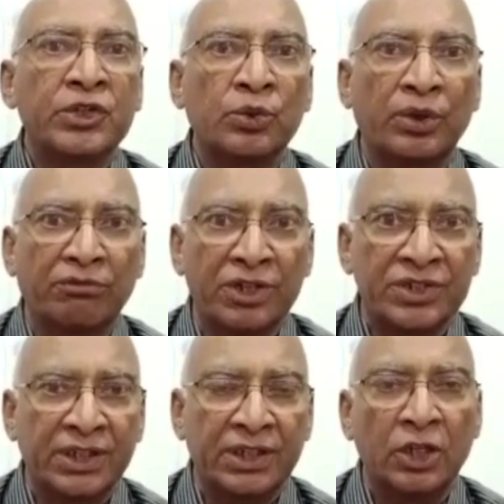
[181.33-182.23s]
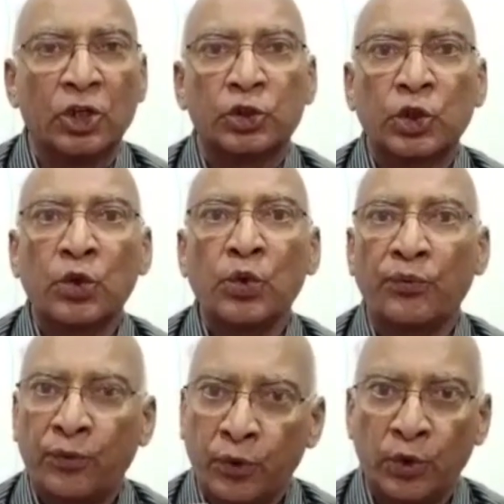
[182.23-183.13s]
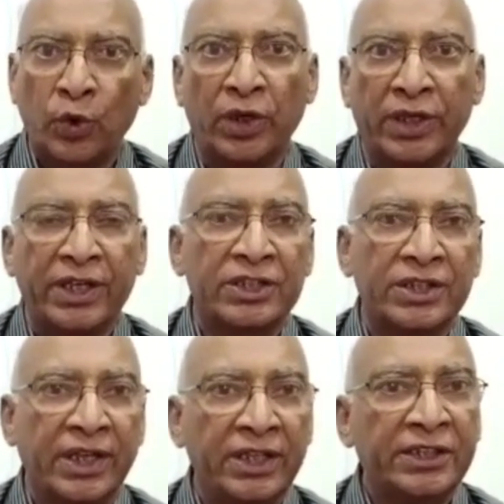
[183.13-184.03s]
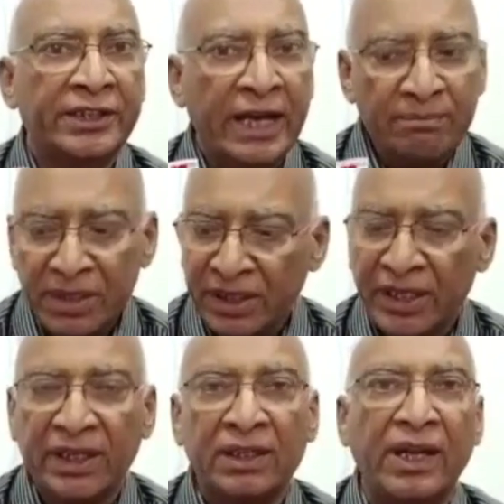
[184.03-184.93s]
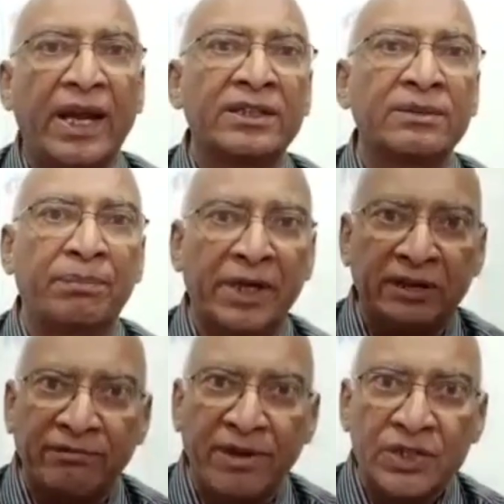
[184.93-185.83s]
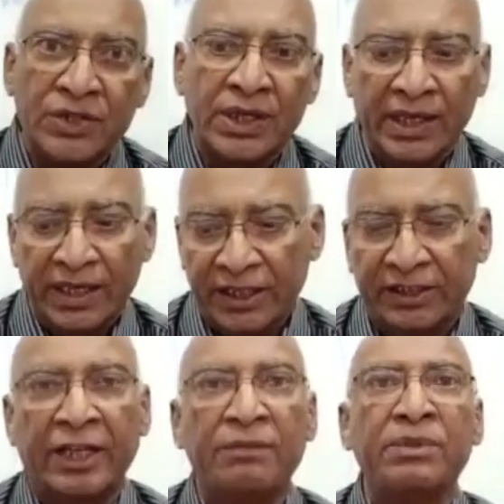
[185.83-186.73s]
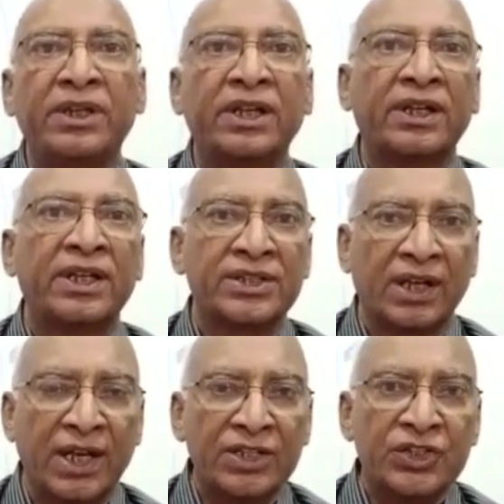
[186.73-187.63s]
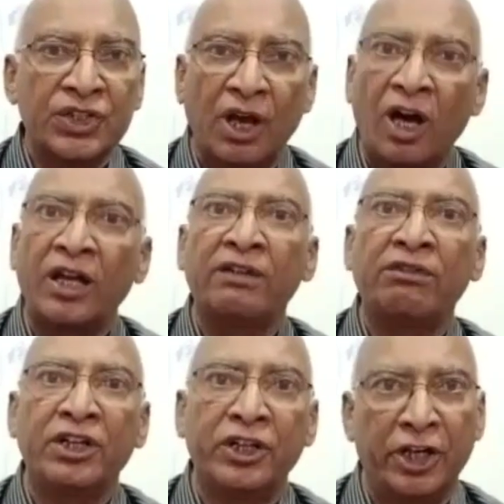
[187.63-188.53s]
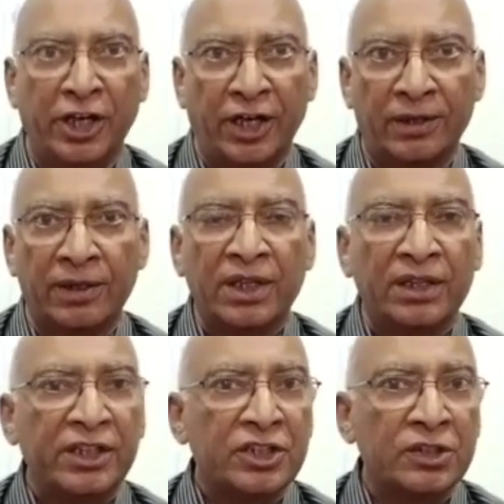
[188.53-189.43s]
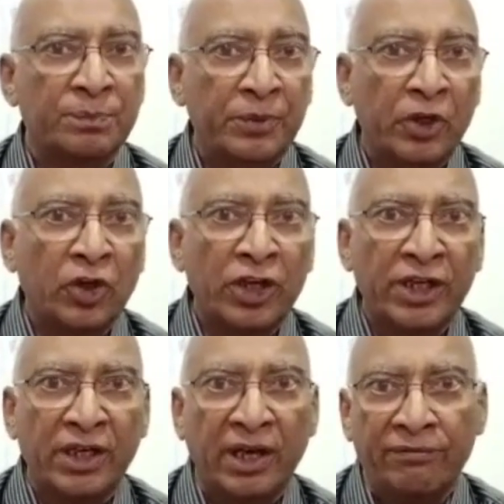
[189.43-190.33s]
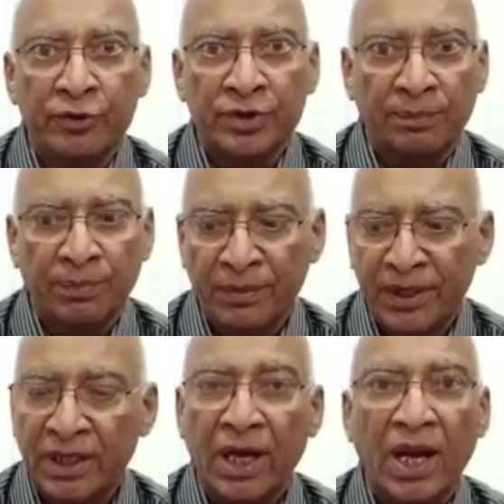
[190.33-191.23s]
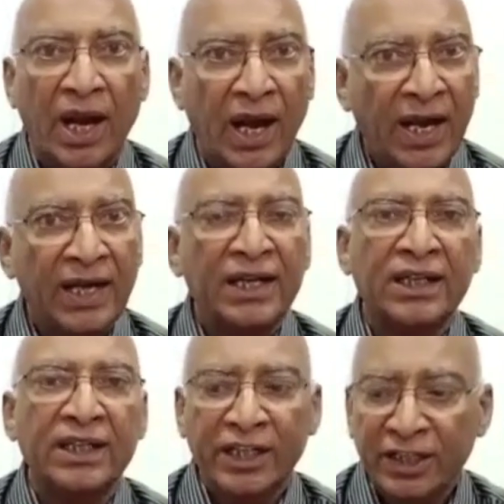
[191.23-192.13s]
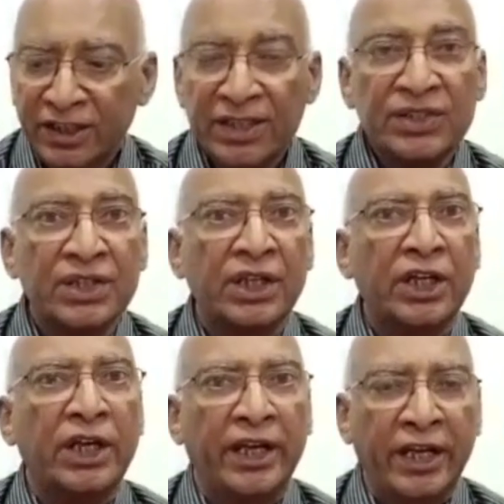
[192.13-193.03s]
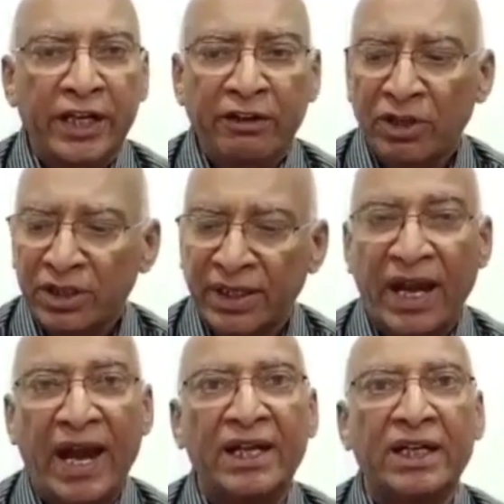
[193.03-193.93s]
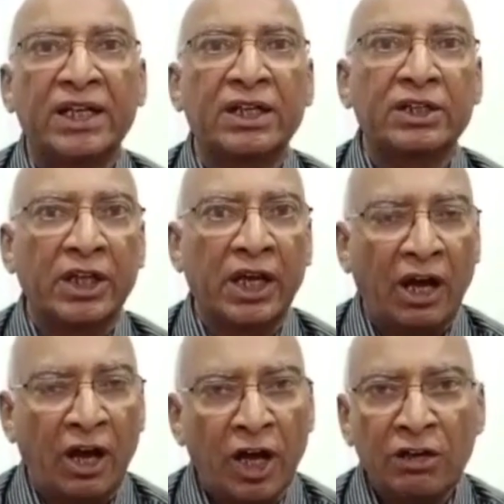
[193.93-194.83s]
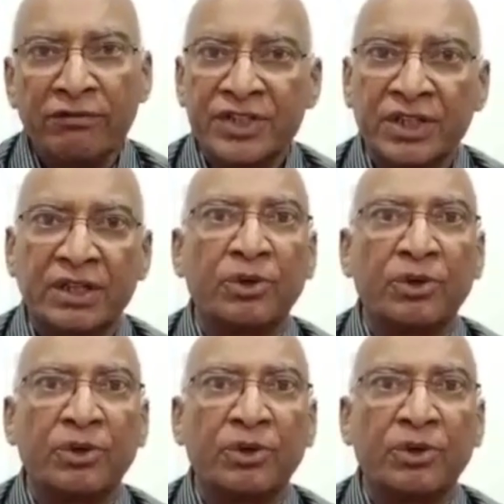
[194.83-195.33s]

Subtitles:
is helping diabetes to reverse it through food only. It can be taken as a breakfast, it can be taken as a lunch or even dinner. This is purely a food supplement. And in this, anyone can add